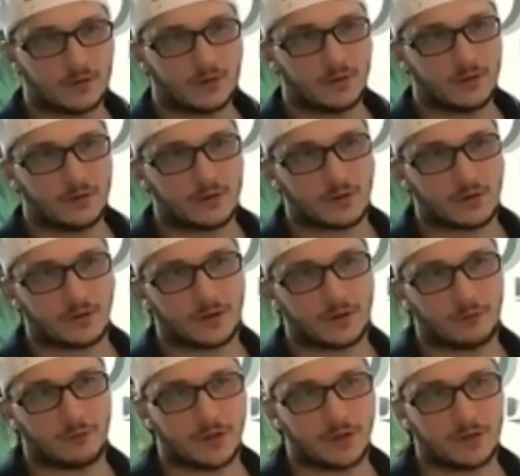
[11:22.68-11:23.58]
Right. You know,
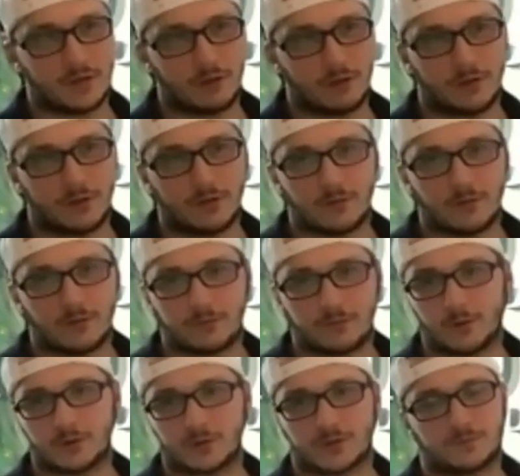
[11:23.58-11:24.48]
they read they read the
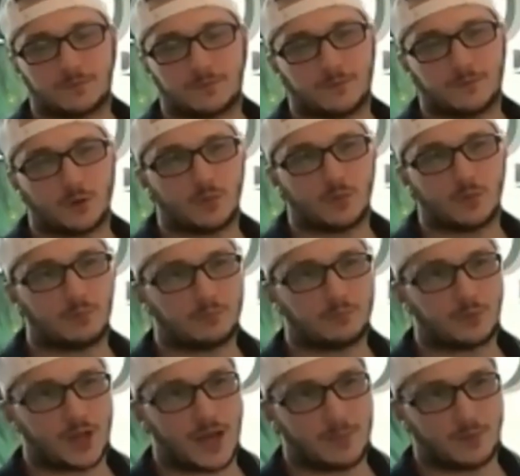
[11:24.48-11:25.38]
first few
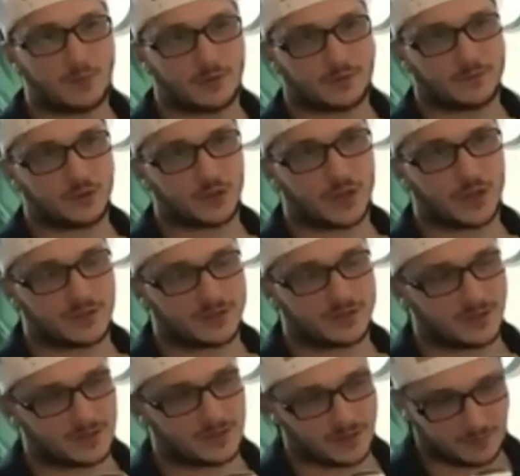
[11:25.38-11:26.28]
chapters of
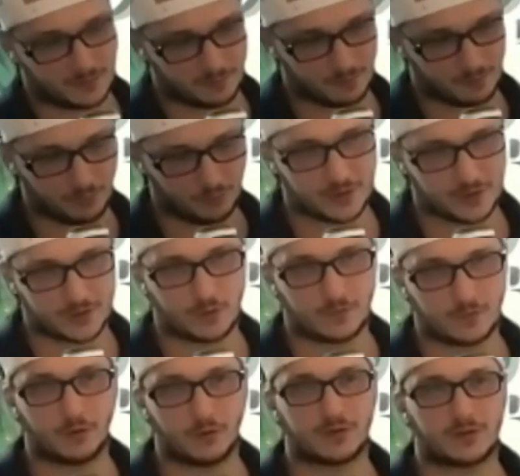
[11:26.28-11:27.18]
Genesis, they breeze
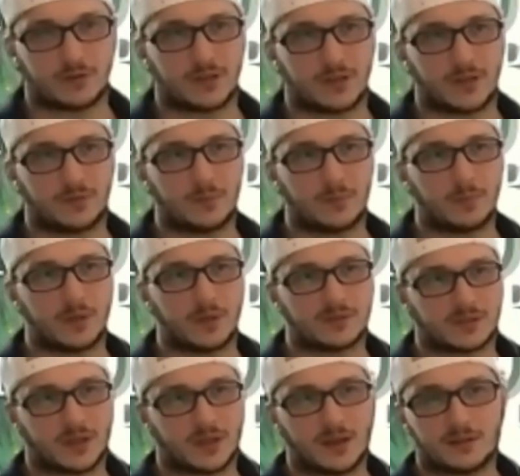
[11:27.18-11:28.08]
over it to get the
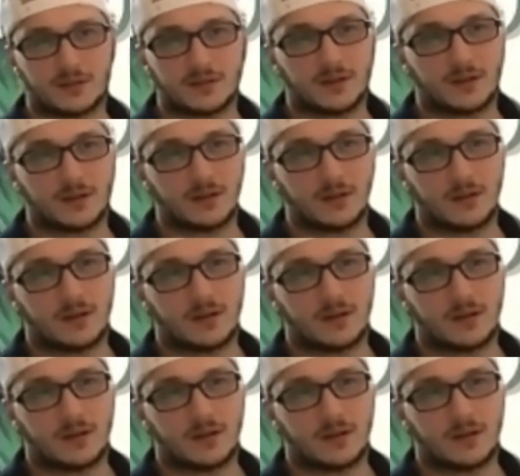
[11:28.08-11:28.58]
basic idea.